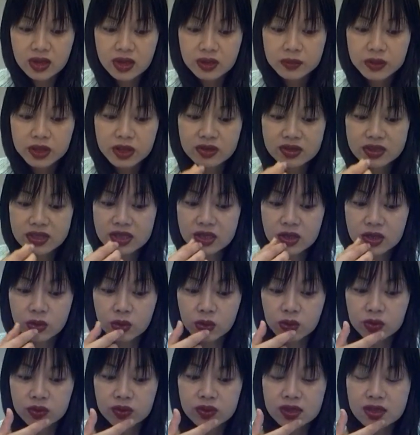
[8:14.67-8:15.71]
because
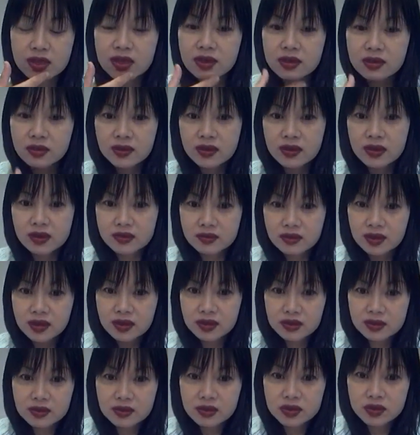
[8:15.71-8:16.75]

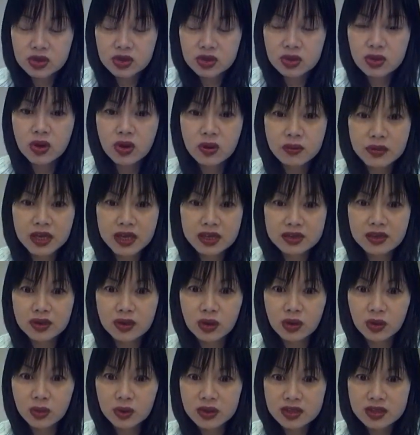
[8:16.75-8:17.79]
the stomach
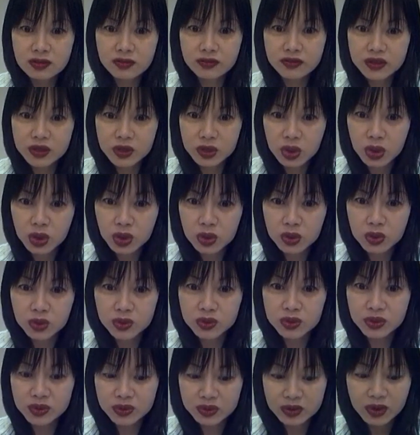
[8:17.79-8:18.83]
always feel cold,
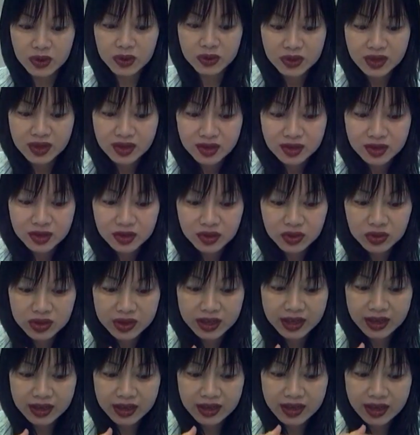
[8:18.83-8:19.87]

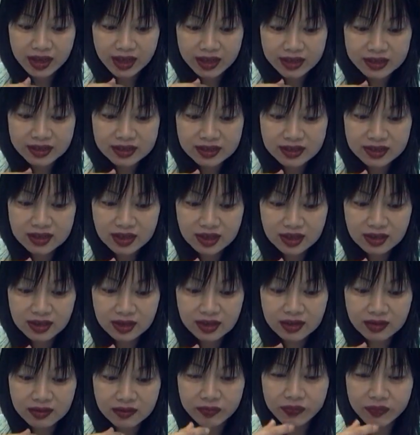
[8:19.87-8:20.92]
Okay, and
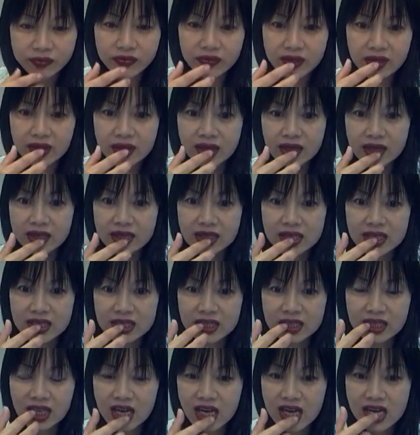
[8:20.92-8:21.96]
the
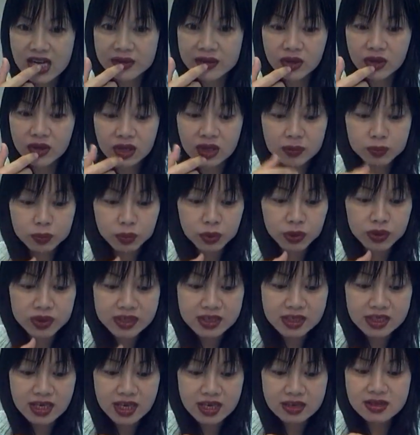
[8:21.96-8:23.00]
tongue
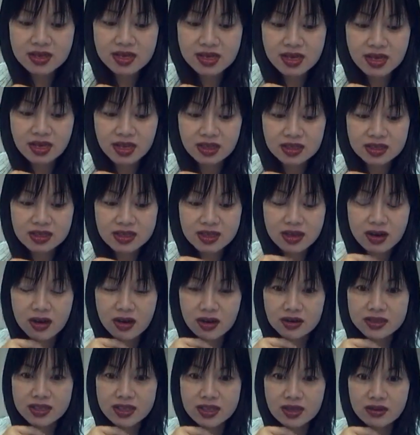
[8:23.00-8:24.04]
present is
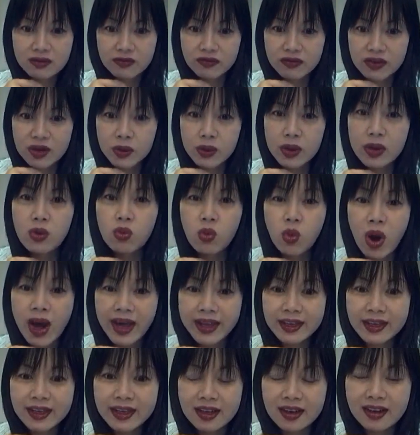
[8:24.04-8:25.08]
very
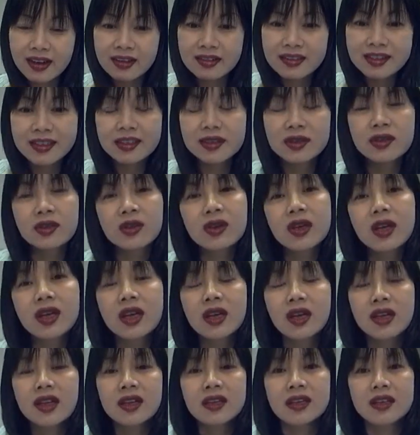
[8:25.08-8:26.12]
white color,
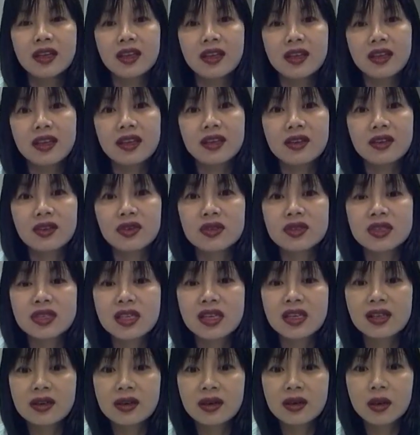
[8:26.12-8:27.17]
You
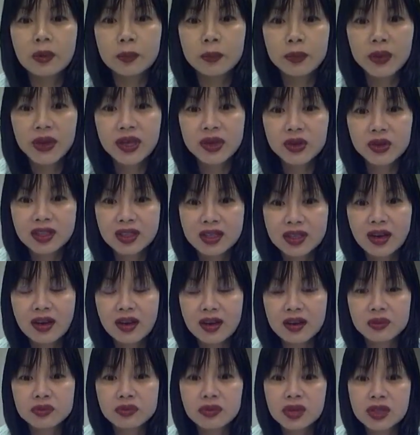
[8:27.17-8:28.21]
see the pale
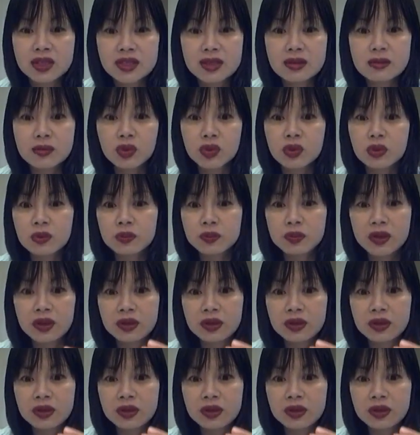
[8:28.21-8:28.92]
tongue is more